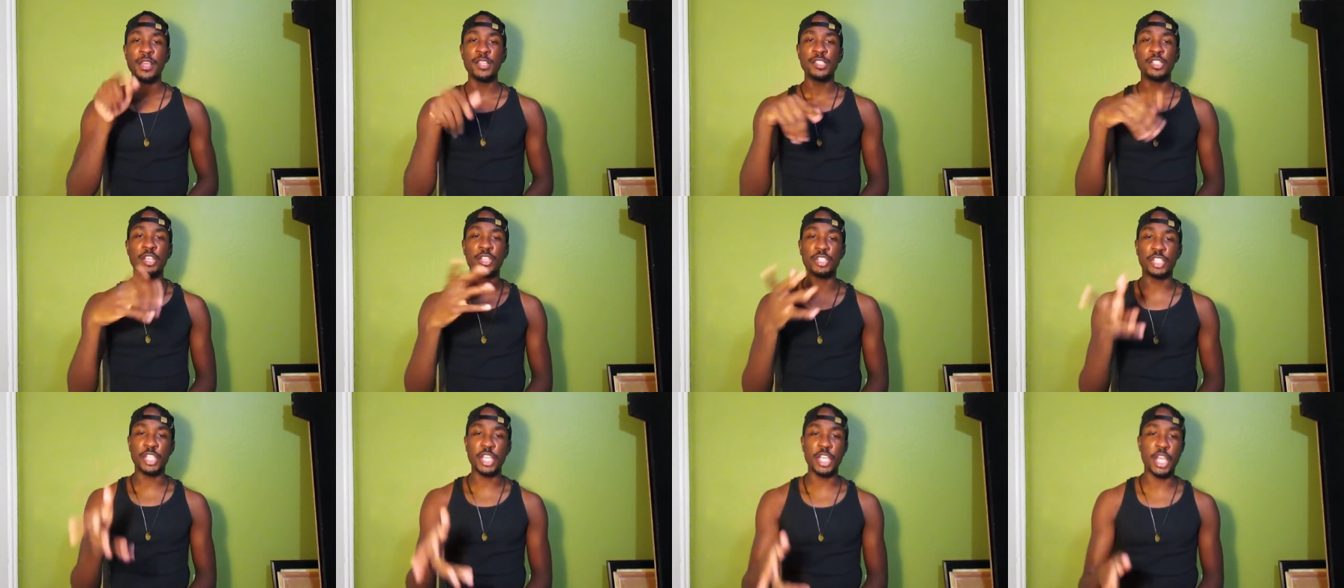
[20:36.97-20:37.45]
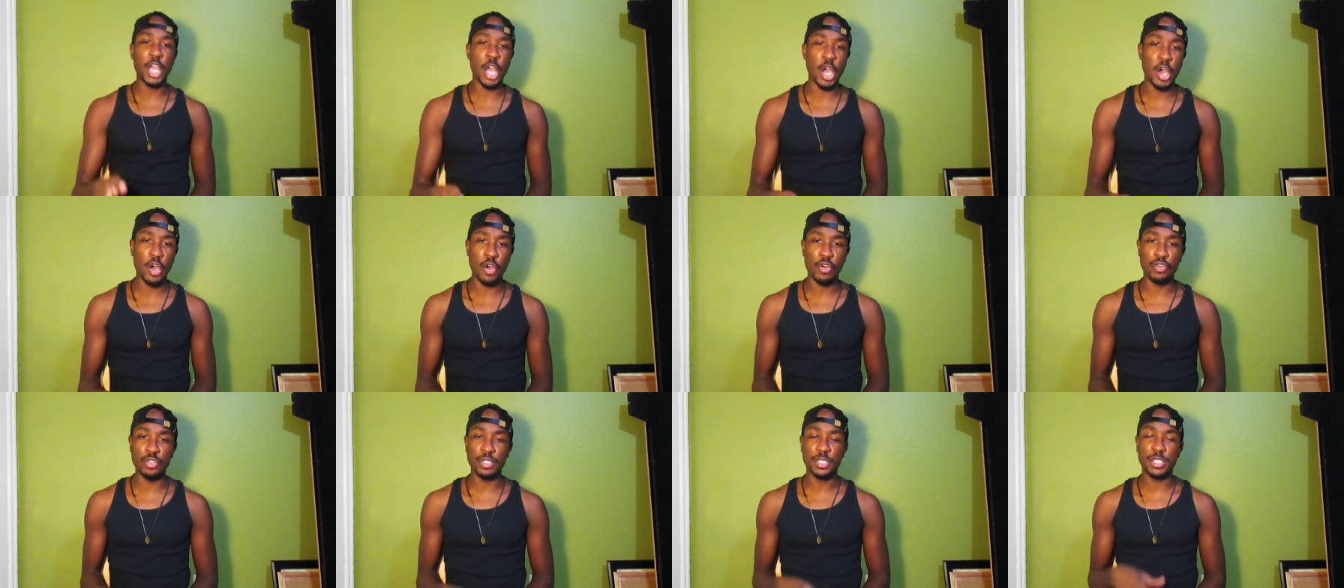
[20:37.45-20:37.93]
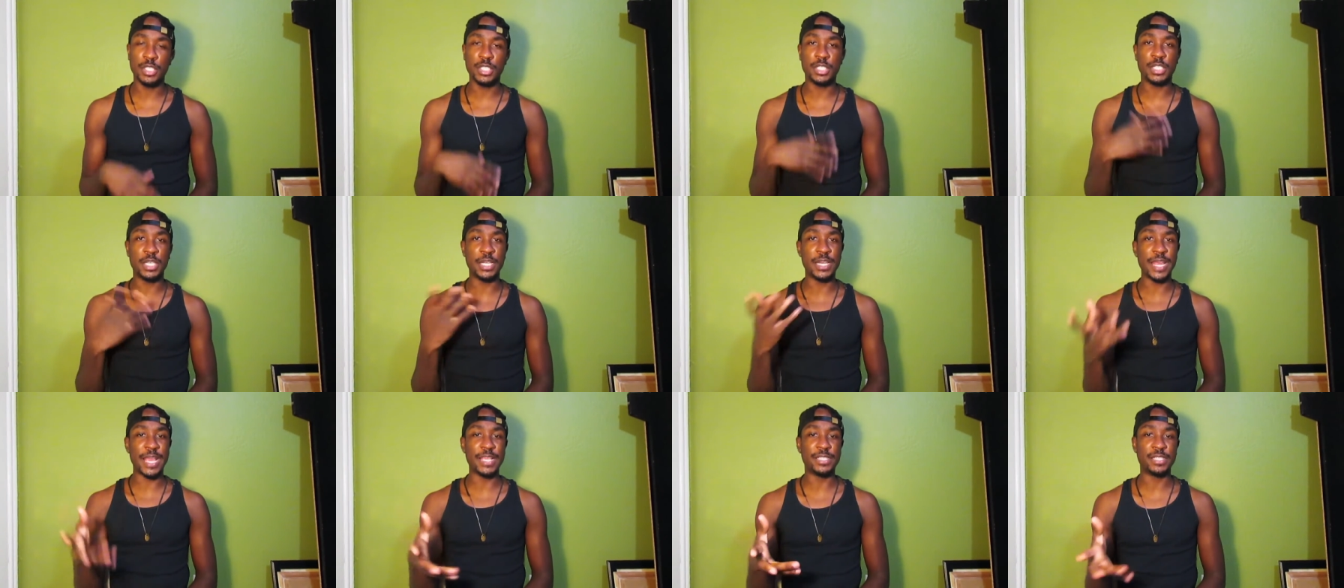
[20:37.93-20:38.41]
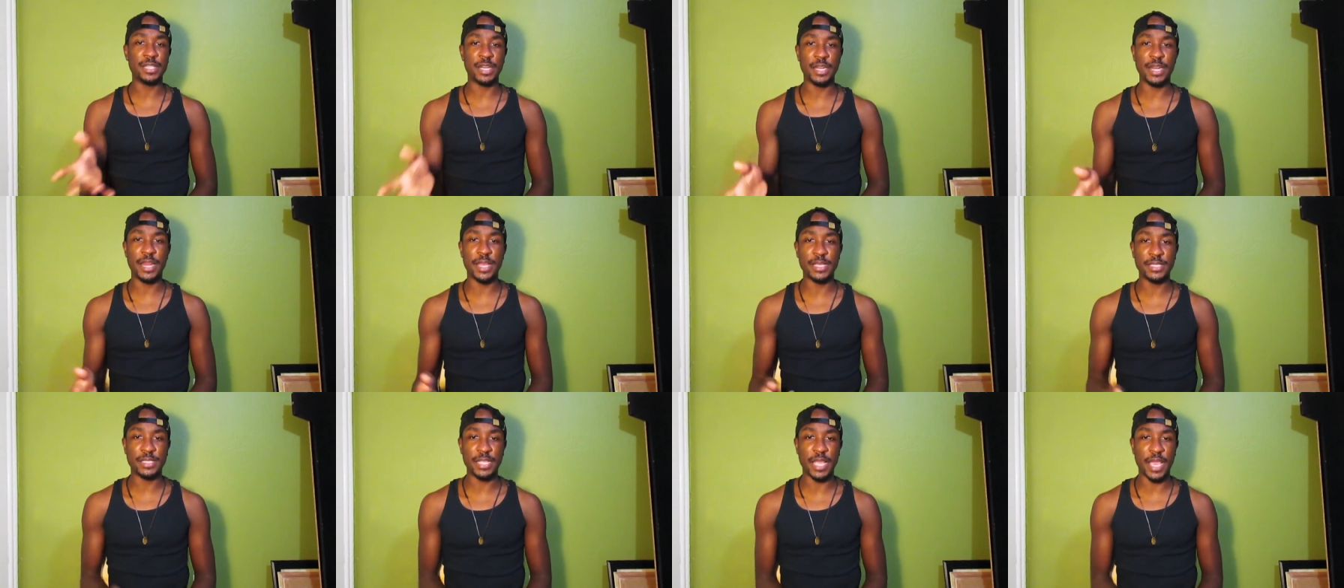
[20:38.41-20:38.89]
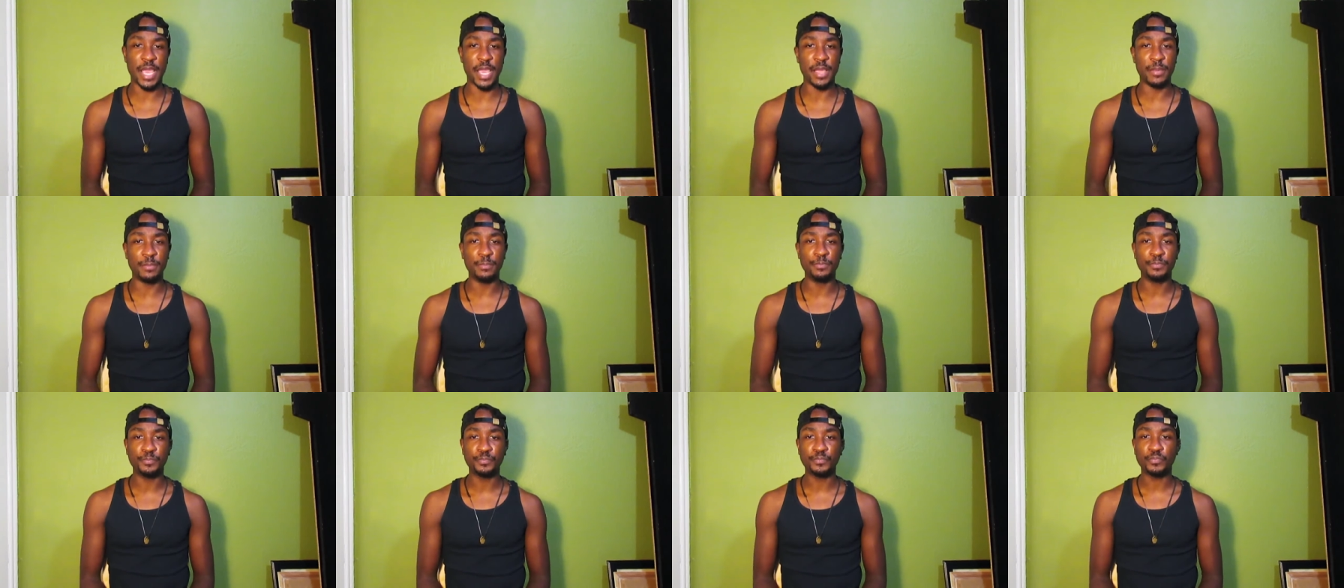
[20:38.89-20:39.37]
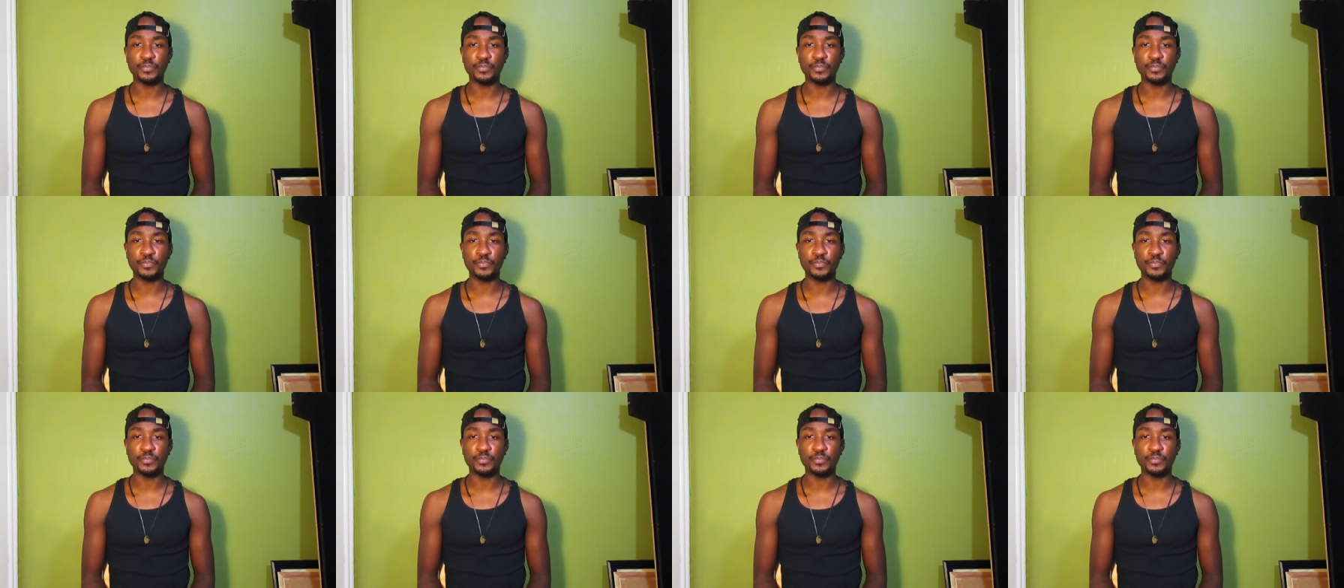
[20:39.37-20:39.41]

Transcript: So she goes to Deja the next day.